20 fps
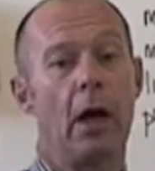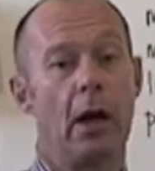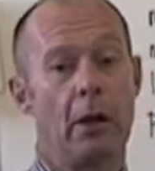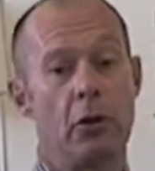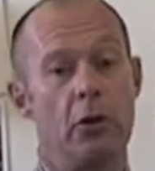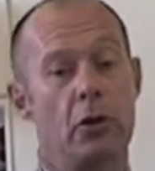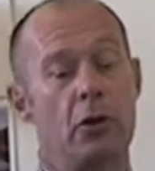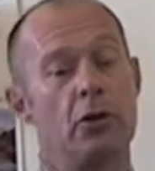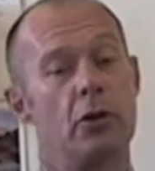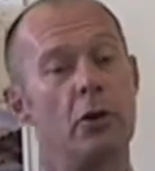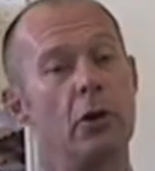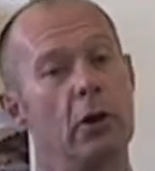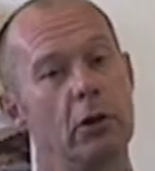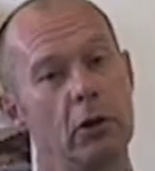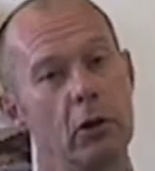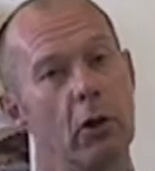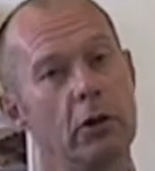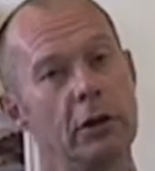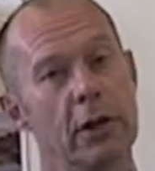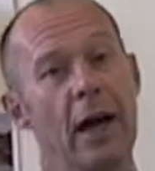and your son or
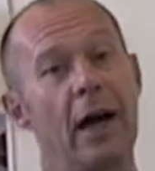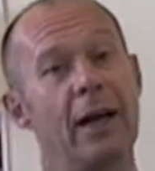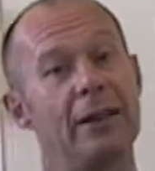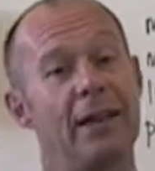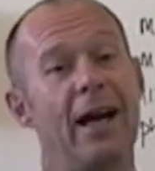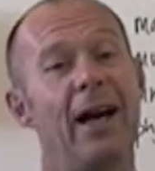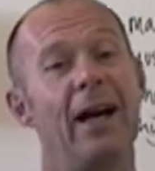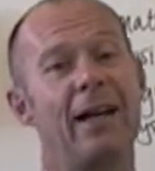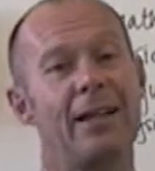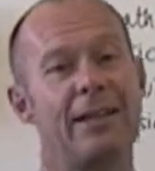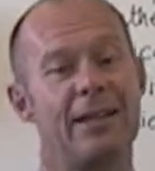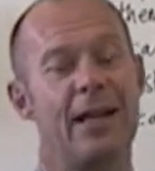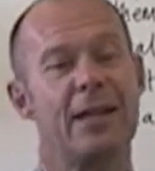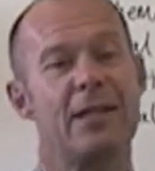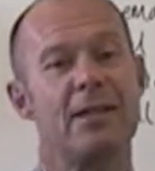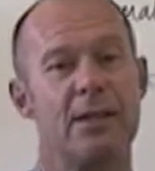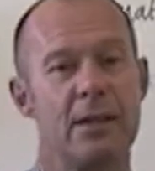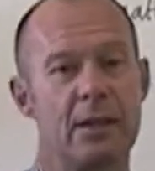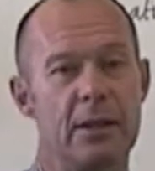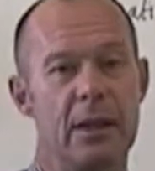daughter has
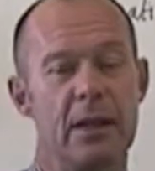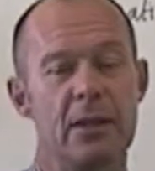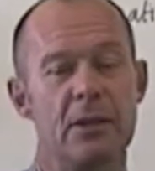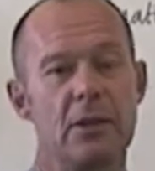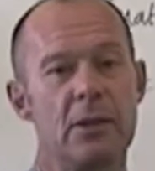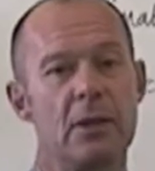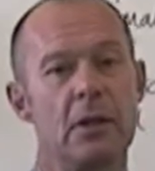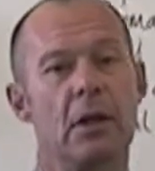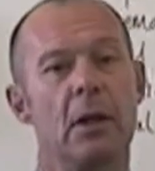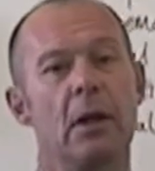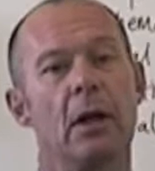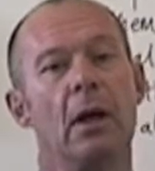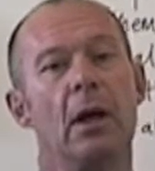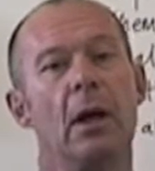access to this,